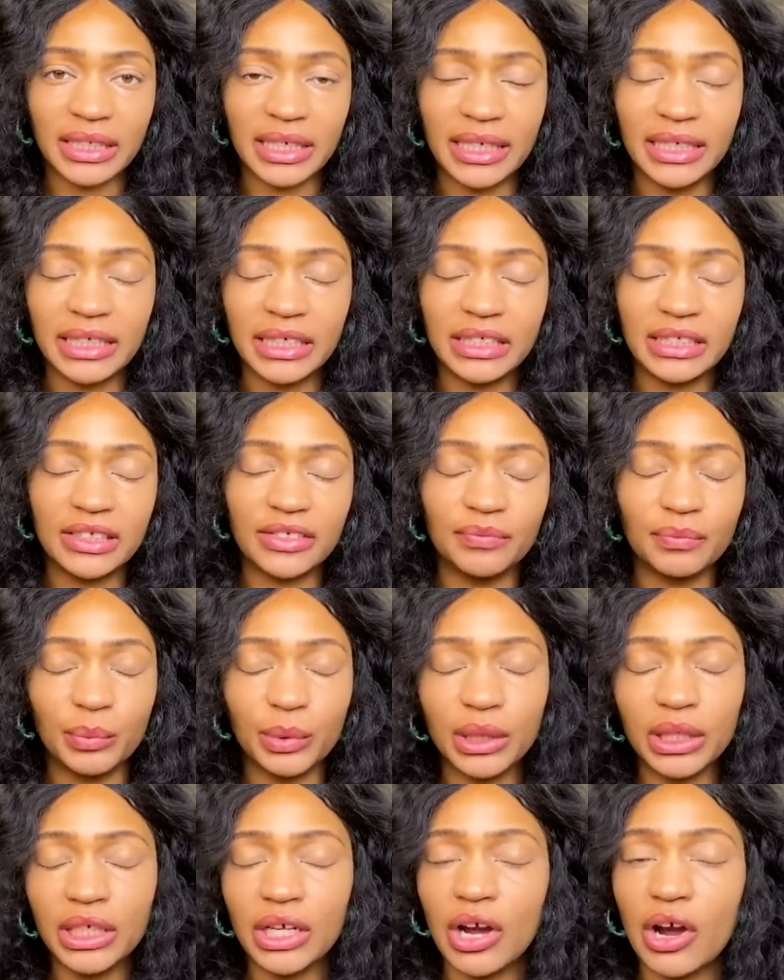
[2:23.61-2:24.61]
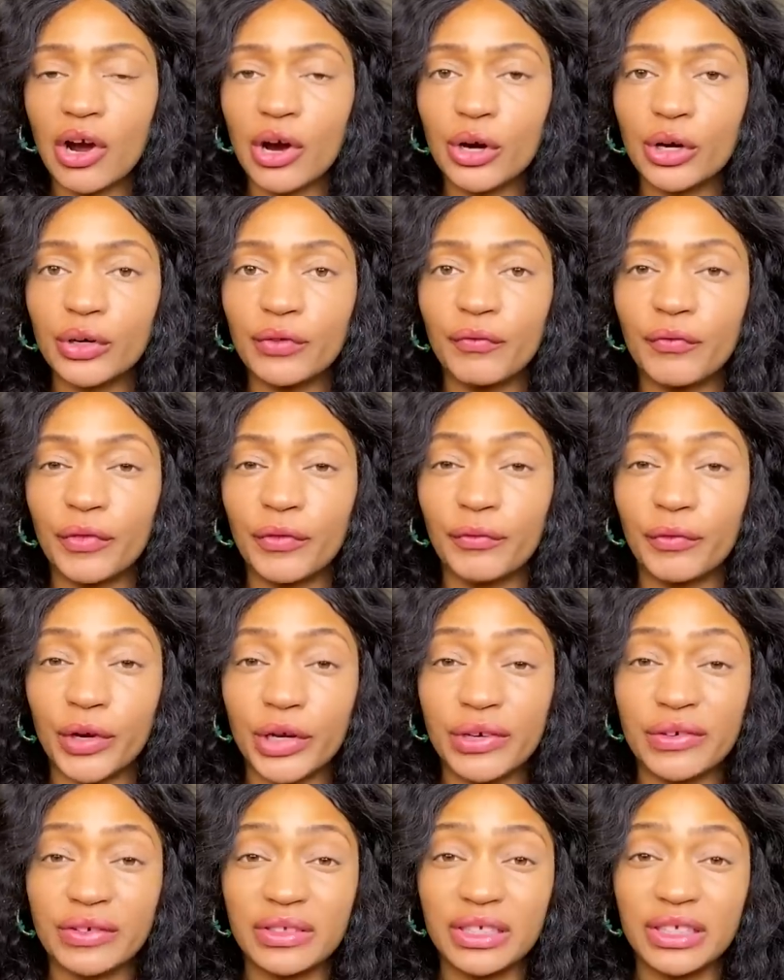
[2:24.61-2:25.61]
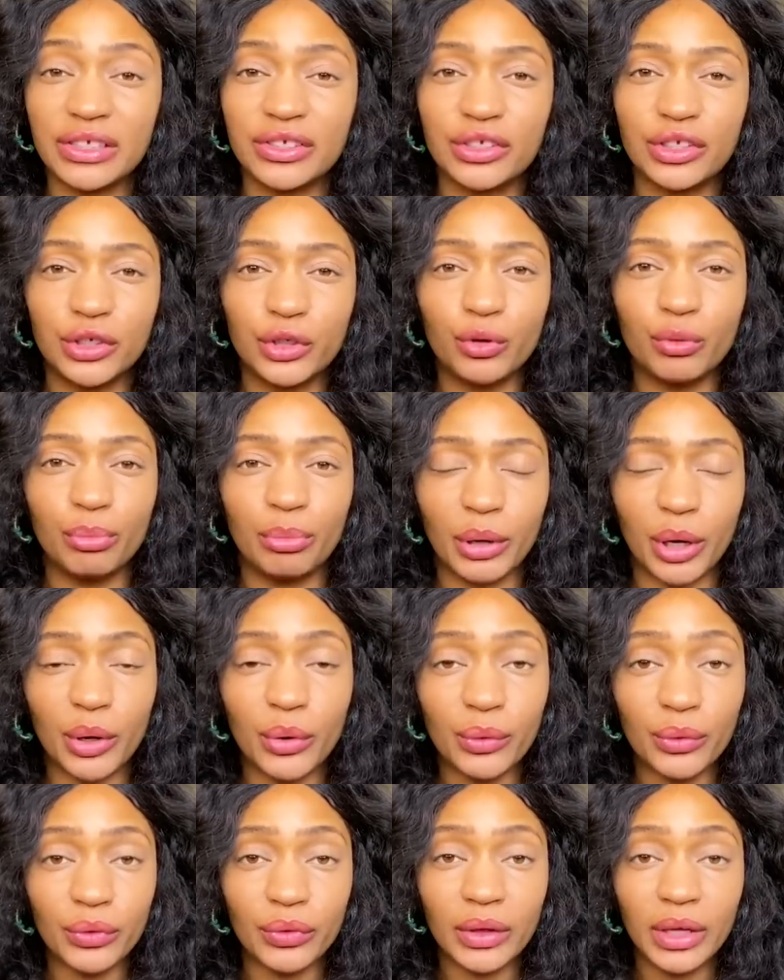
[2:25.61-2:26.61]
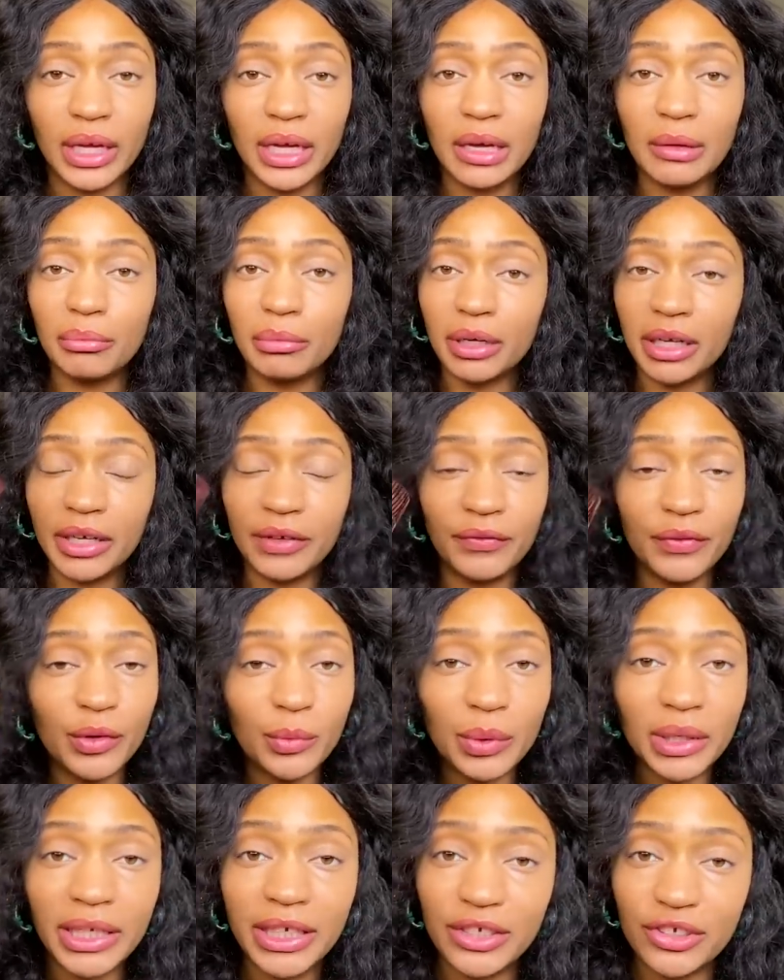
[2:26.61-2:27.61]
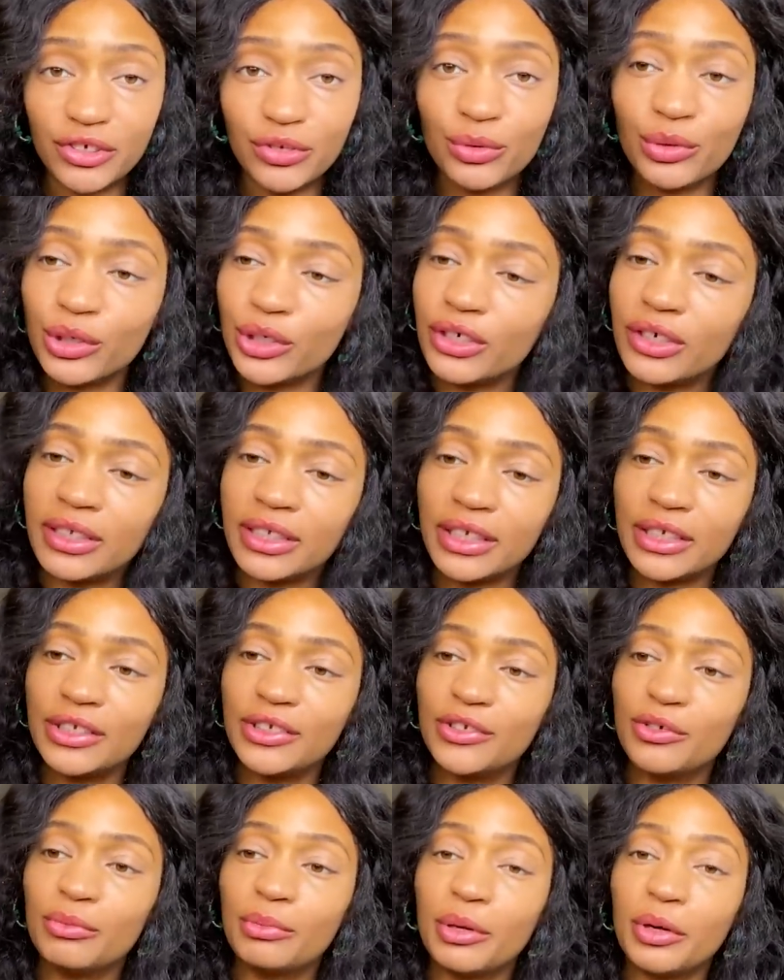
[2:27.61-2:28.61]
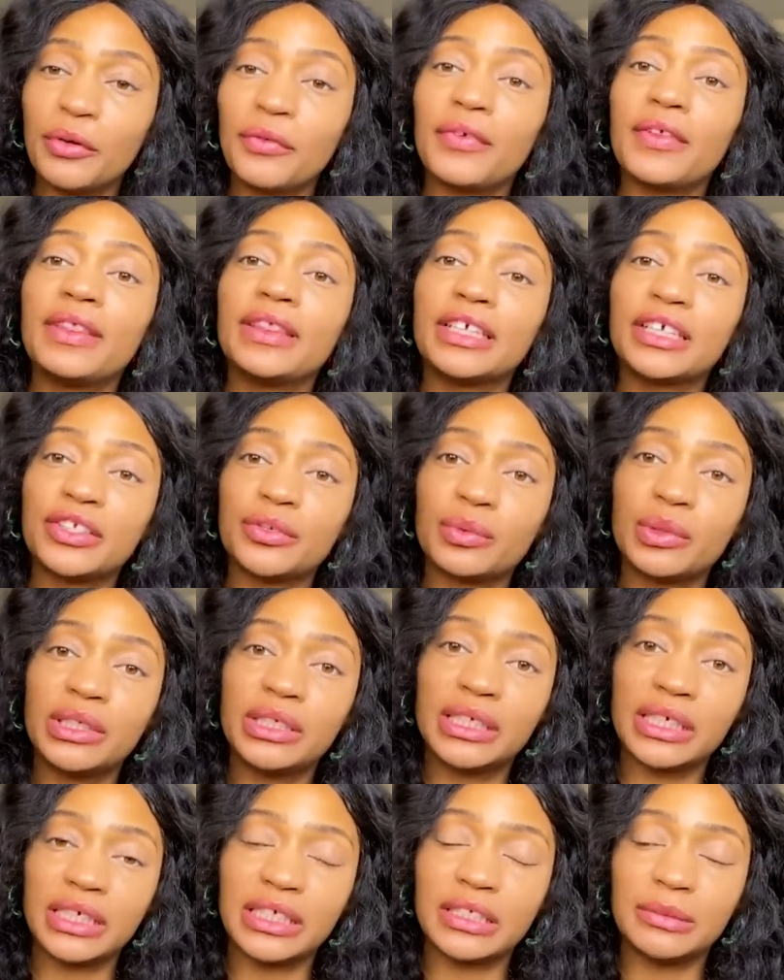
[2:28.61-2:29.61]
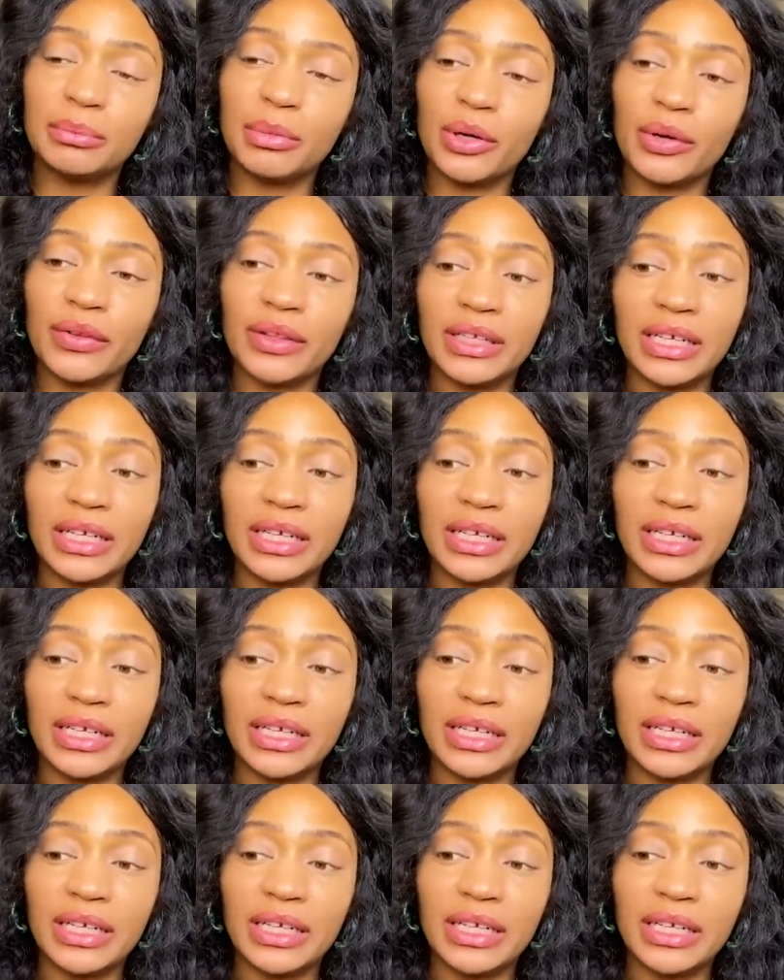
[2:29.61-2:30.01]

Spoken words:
Like, it's really hard for fragrances to do both. But if you want to get you a girl that can do both, this one does both.